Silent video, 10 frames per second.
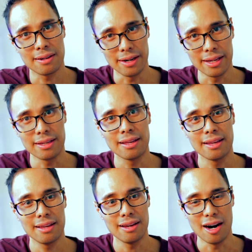right,
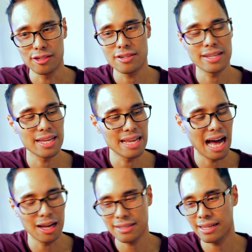understand
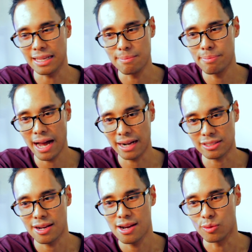how does that impact